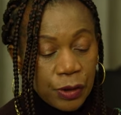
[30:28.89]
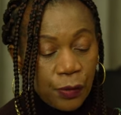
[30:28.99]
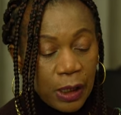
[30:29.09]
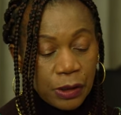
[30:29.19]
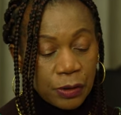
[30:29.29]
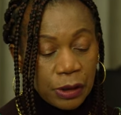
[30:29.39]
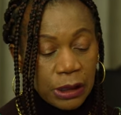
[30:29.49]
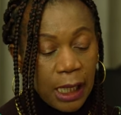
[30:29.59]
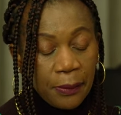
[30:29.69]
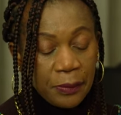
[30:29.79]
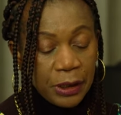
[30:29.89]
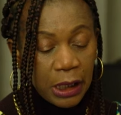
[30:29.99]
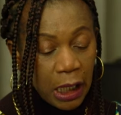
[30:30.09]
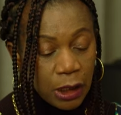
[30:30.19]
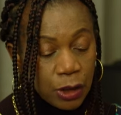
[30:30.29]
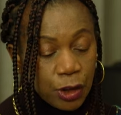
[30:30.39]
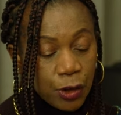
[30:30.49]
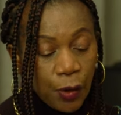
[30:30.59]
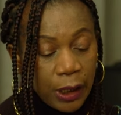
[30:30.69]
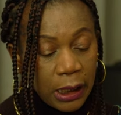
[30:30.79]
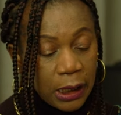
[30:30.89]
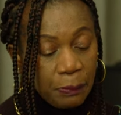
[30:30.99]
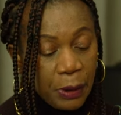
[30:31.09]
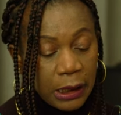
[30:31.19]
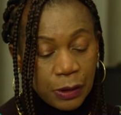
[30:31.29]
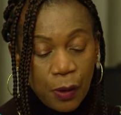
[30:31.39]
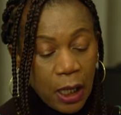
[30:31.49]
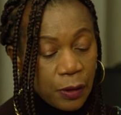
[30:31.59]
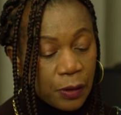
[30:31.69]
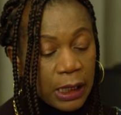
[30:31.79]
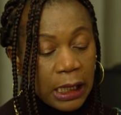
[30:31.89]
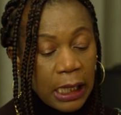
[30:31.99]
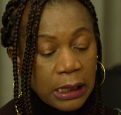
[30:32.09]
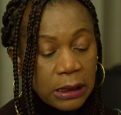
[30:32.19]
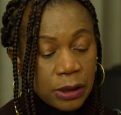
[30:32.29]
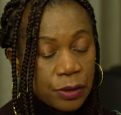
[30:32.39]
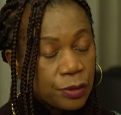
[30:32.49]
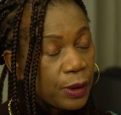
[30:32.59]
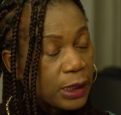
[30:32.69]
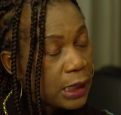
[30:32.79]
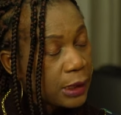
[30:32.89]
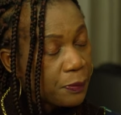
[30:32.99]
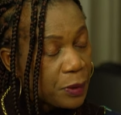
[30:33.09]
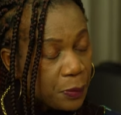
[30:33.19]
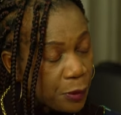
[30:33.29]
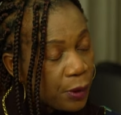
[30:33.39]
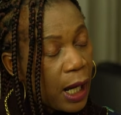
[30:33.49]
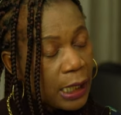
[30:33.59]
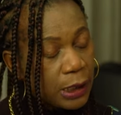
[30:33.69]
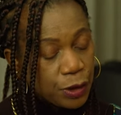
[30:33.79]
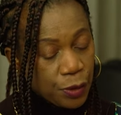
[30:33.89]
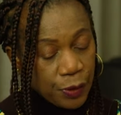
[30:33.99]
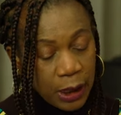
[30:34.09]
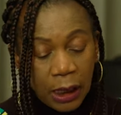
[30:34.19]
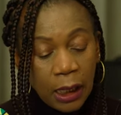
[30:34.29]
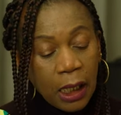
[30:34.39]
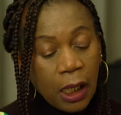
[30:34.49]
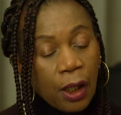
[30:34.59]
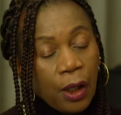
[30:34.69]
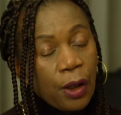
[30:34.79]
you want to jump in and join the bandwagon and do what other people are doing.